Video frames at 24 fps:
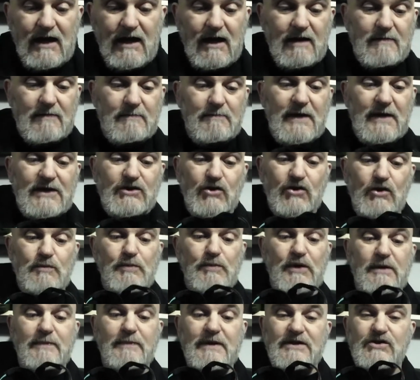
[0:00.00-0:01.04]
make sure you put a
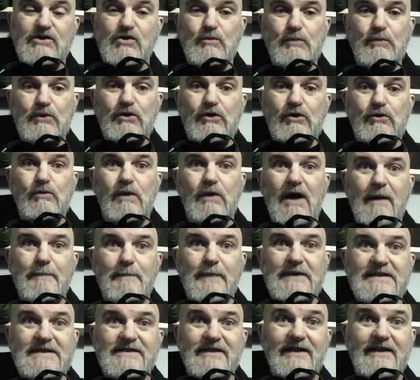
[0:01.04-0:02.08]
bit of super glue up
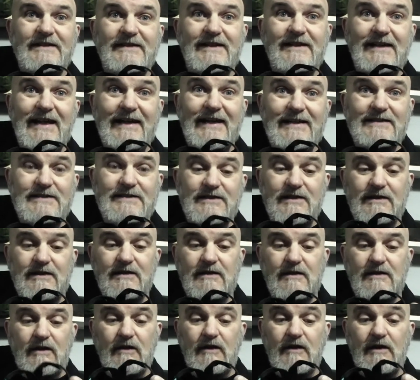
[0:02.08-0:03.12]
inside the lens,
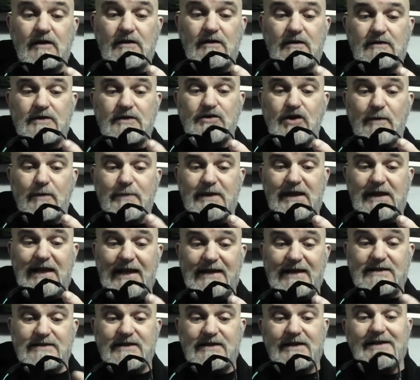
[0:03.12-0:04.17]
on the top of the lens
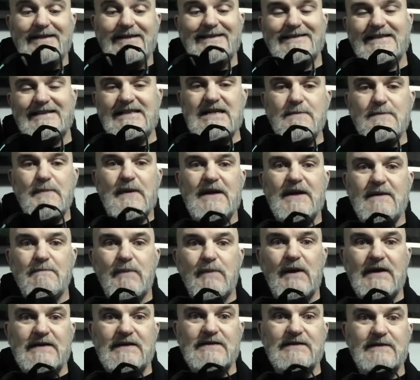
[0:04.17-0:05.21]
to keep it in
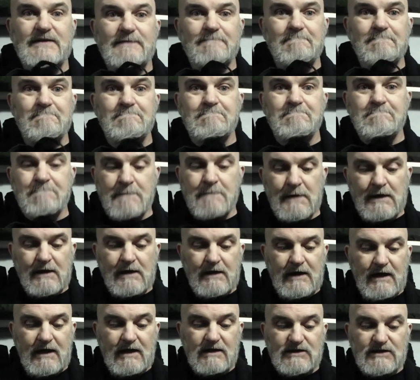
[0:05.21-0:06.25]
place. Yeah,
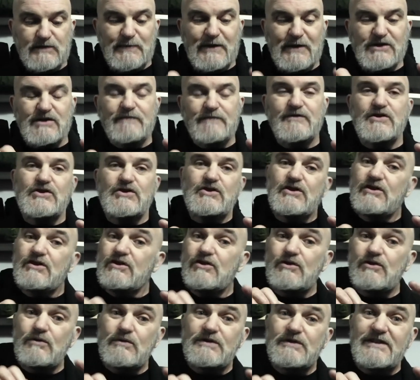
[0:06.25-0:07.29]
especially if you're just going to
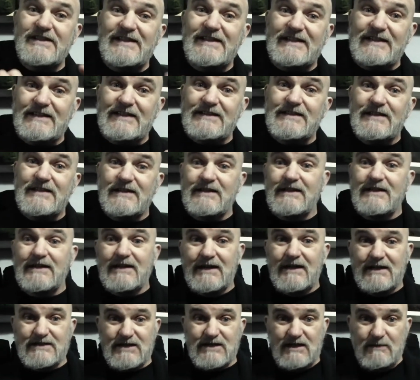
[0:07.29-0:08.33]
use these
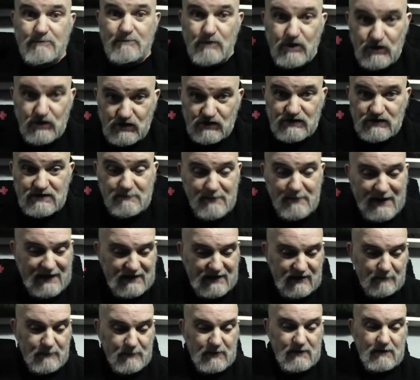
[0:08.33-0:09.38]
as an emergency backup.
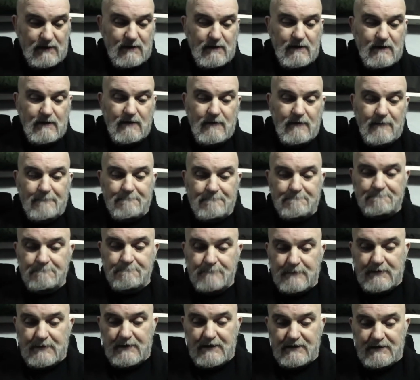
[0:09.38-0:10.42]

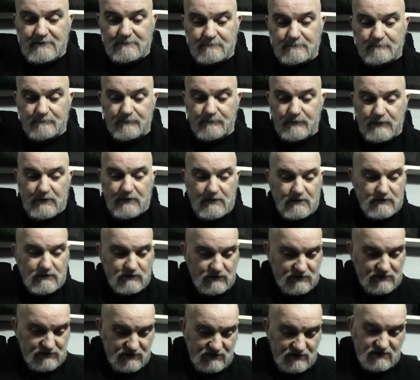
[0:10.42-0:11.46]
Yeah, so that's
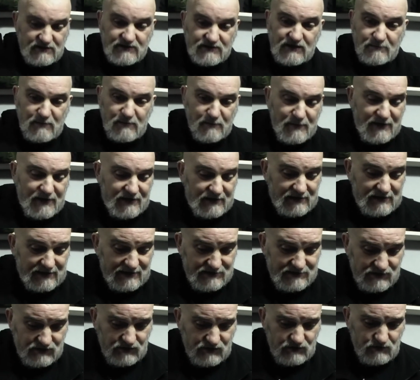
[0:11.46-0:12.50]
another type of pair of
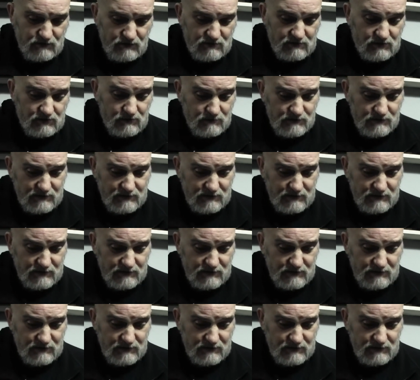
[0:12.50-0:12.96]
glasses you can use.